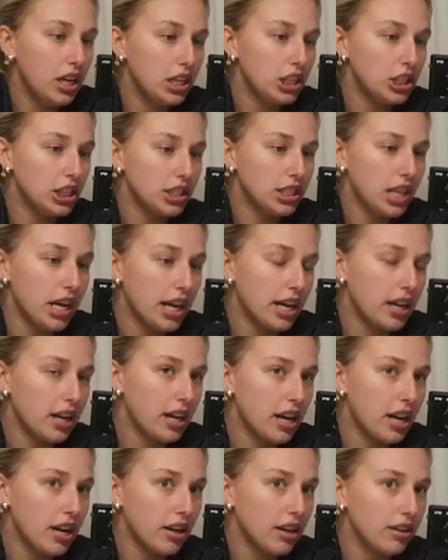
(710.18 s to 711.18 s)
just like
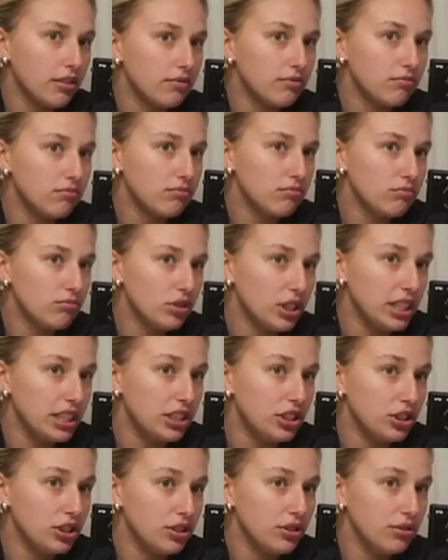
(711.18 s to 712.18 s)
I really
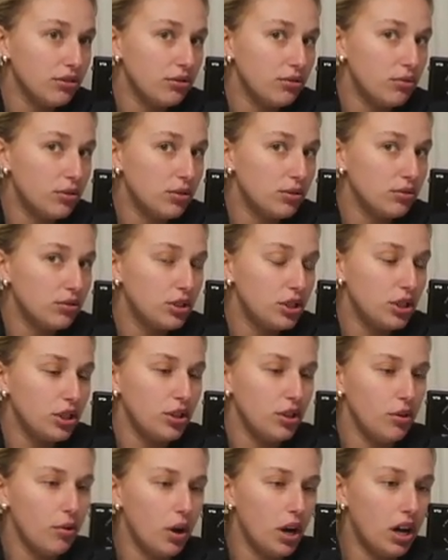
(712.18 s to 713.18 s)
do want
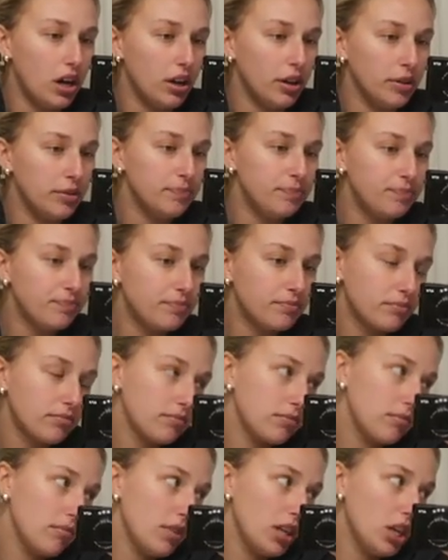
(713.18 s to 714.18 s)
to um,
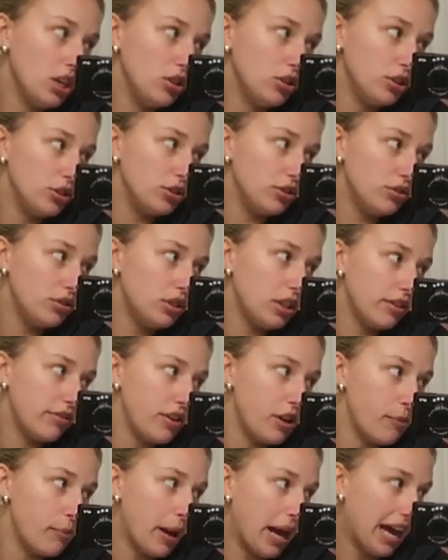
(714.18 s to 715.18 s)
lose a
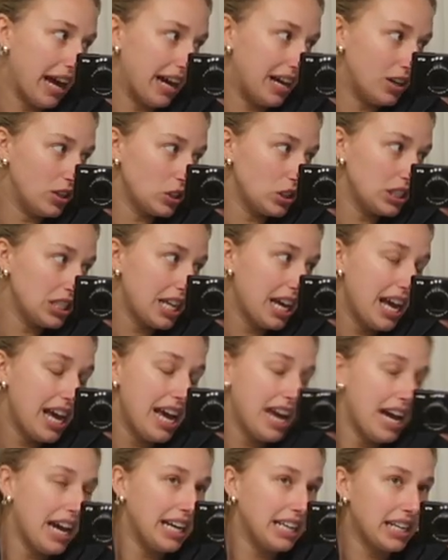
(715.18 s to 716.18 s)
few pounds
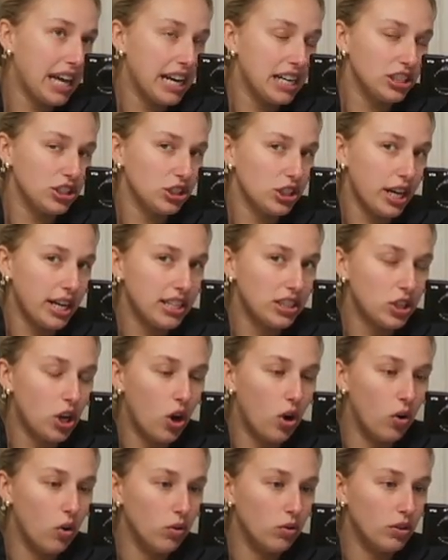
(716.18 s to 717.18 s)
and kind of just like
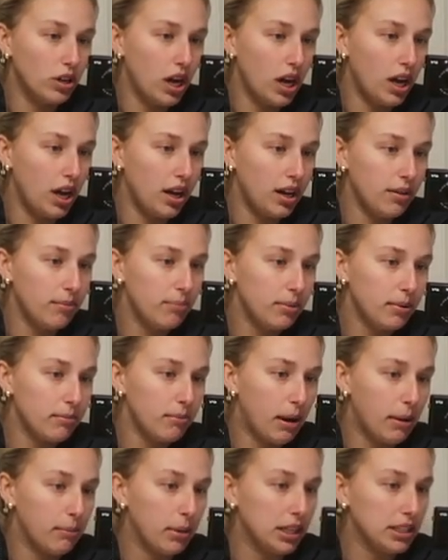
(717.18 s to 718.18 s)
tone up
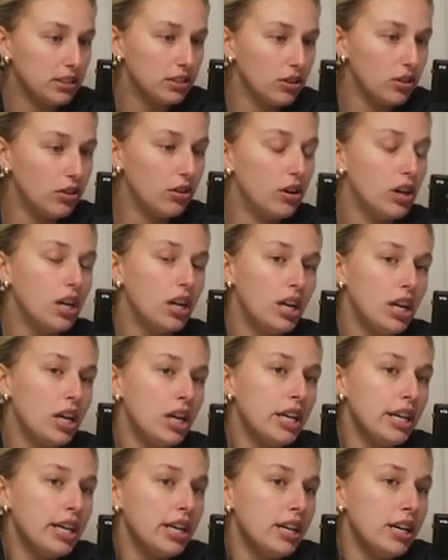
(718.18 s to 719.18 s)
my muscle.
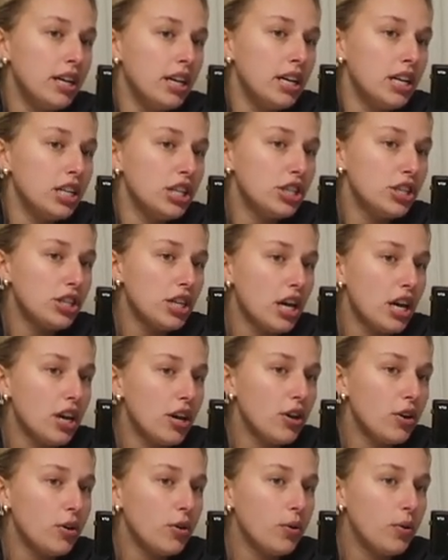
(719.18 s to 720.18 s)

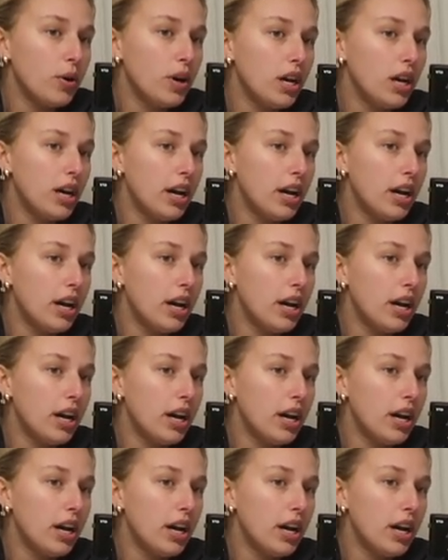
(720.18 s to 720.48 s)
So